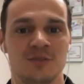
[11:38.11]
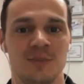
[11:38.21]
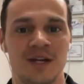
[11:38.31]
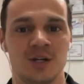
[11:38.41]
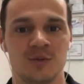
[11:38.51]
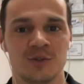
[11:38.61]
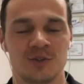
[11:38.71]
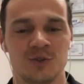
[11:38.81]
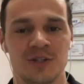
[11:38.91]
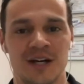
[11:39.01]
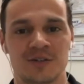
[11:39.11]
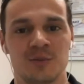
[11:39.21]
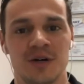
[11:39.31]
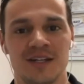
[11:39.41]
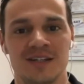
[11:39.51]
this back over to Dr.
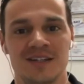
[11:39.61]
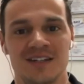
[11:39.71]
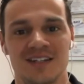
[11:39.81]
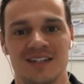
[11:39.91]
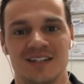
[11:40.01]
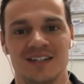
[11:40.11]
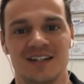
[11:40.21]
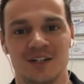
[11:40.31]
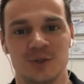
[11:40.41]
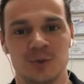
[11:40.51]
Mike, who will